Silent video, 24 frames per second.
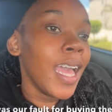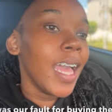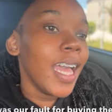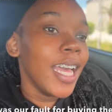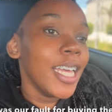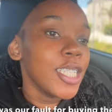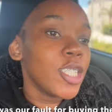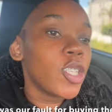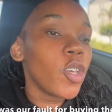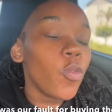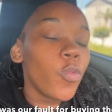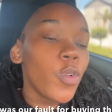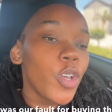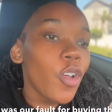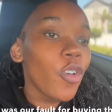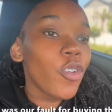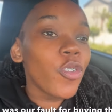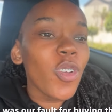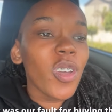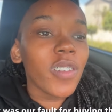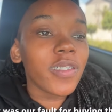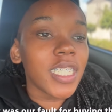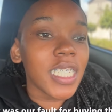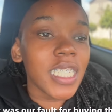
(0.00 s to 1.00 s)
So we don't
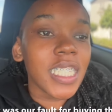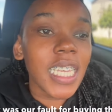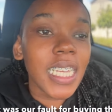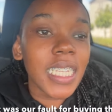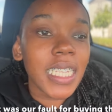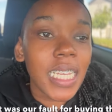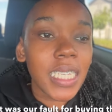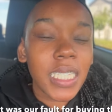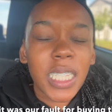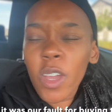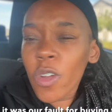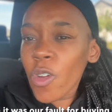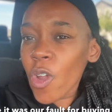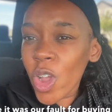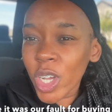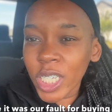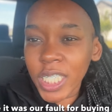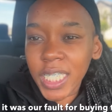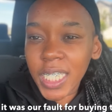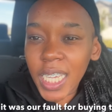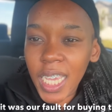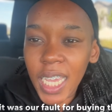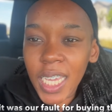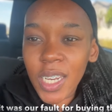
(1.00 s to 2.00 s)
know if she sent us the wrong
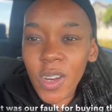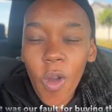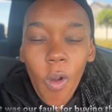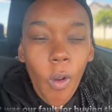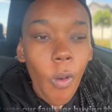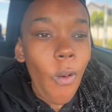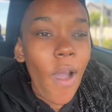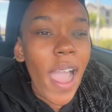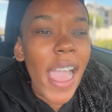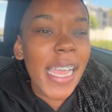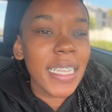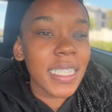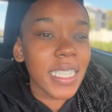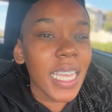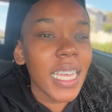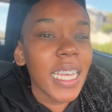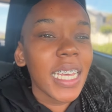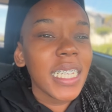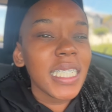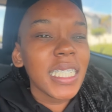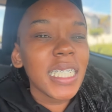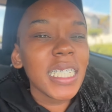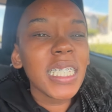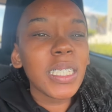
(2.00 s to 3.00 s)
shade or what.
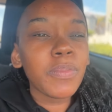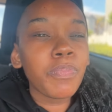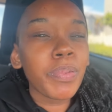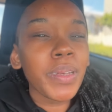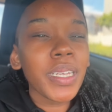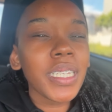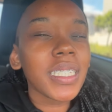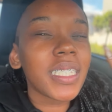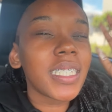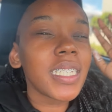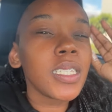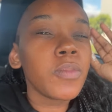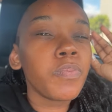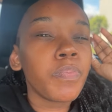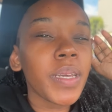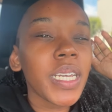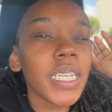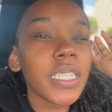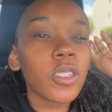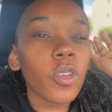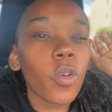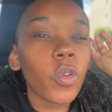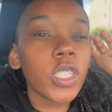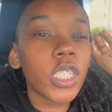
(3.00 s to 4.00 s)
She's just being
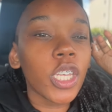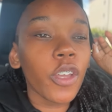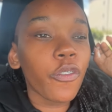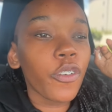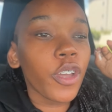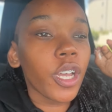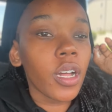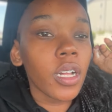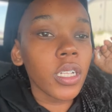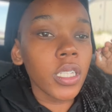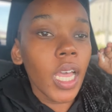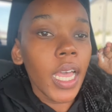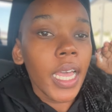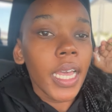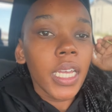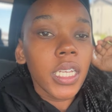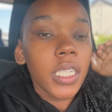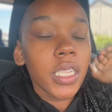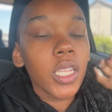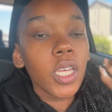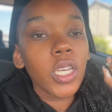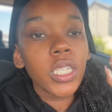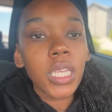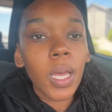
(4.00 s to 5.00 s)
so difficult.
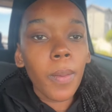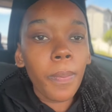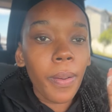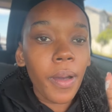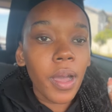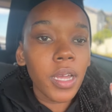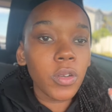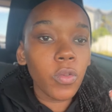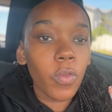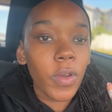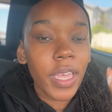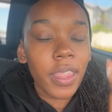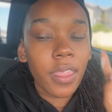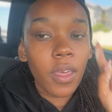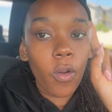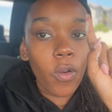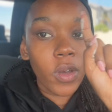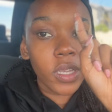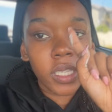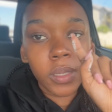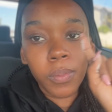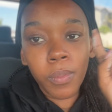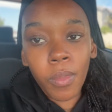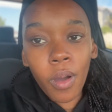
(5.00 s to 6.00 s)
There's a part where there
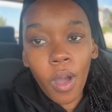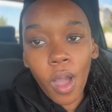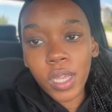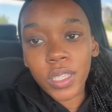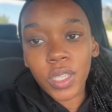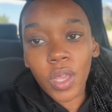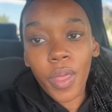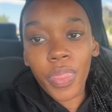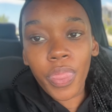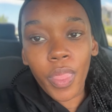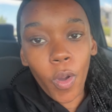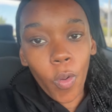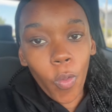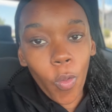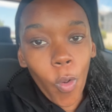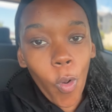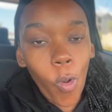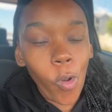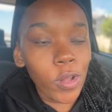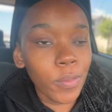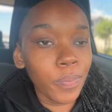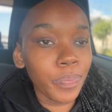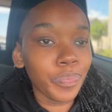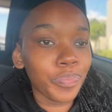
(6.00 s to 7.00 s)
was marks on the
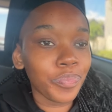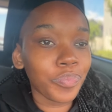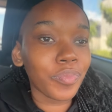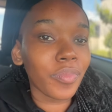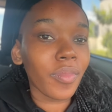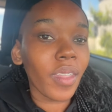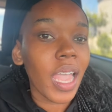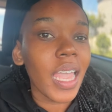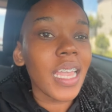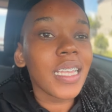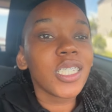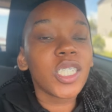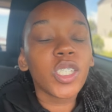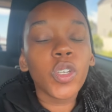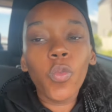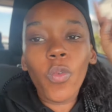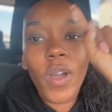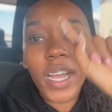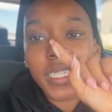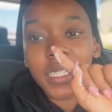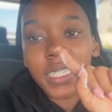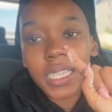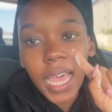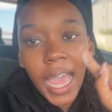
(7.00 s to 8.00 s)
wall. She
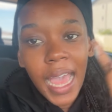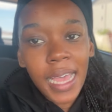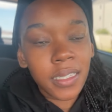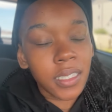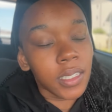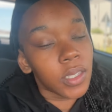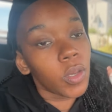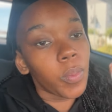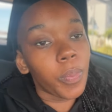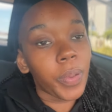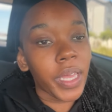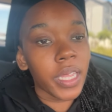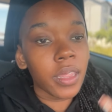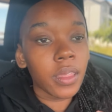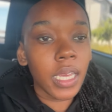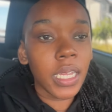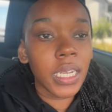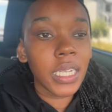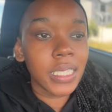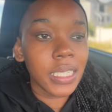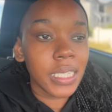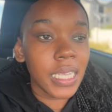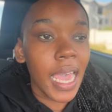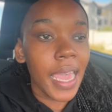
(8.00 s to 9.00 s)
wants us to paint that
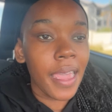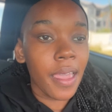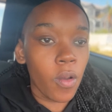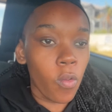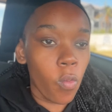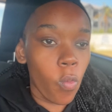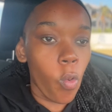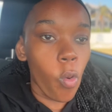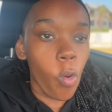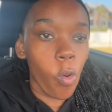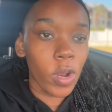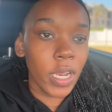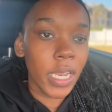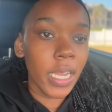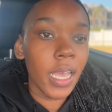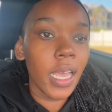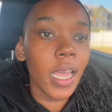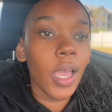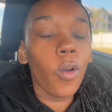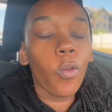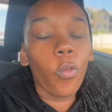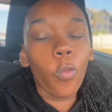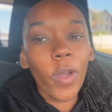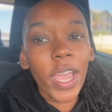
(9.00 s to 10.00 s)
entire wall.
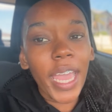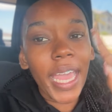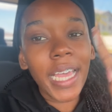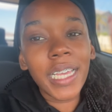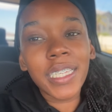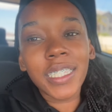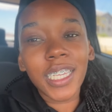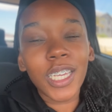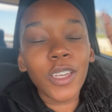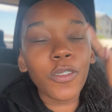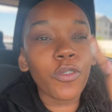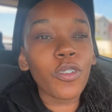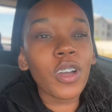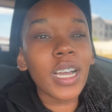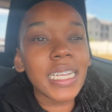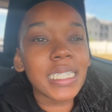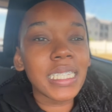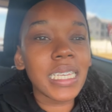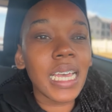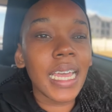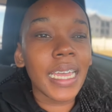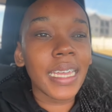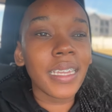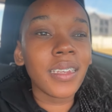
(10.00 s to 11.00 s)
Whereas if we got
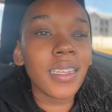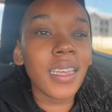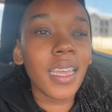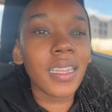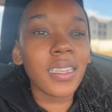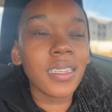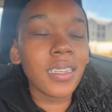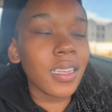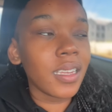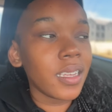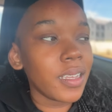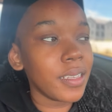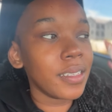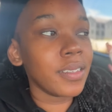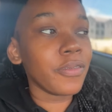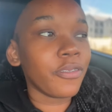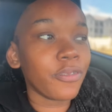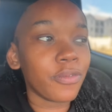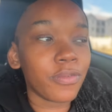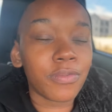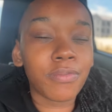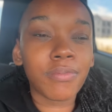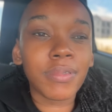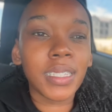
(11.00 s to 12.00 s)
a handy in the
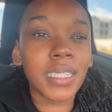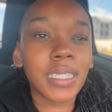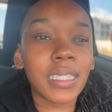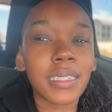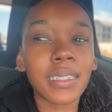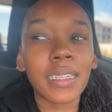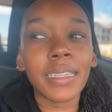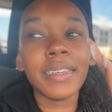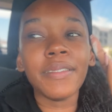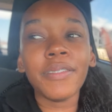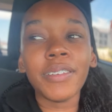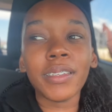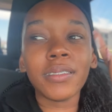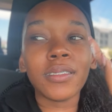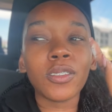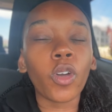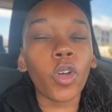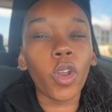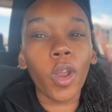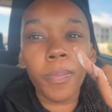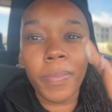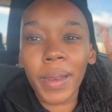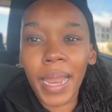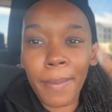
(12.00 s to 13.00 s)
living
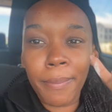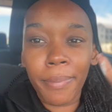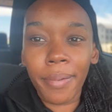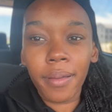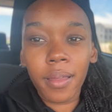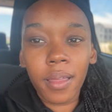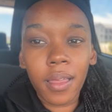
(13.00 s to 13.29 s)
scrap lap,